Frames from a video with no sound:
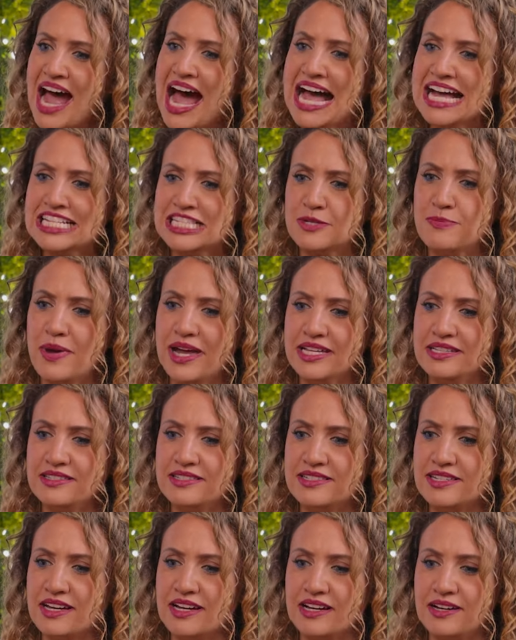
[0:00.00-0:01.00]
I
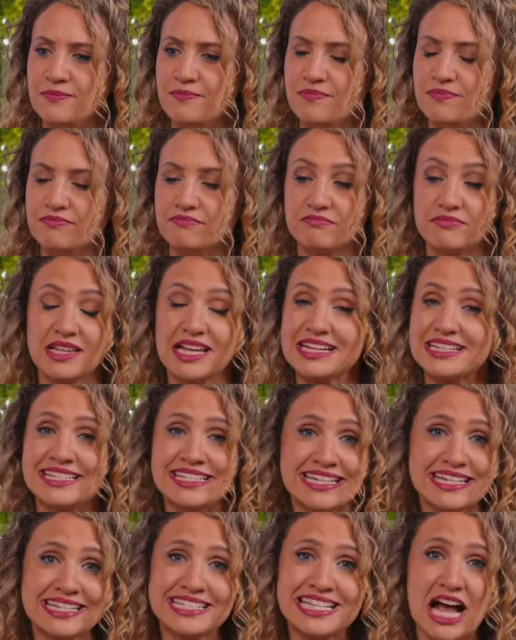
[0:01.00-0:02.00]
spent um, like
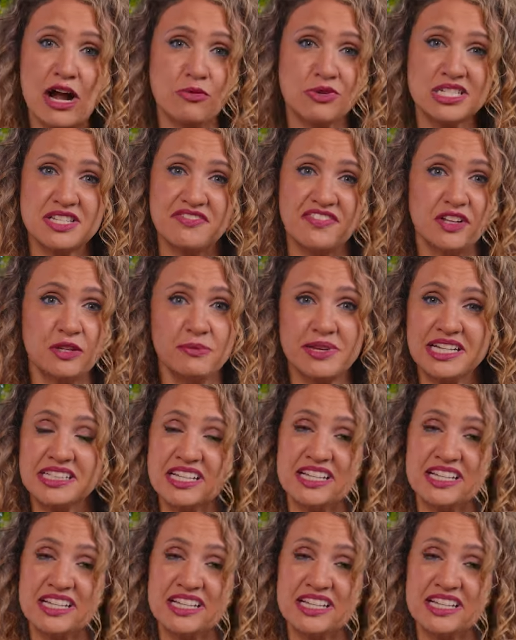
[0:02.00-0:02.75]
six hours filming,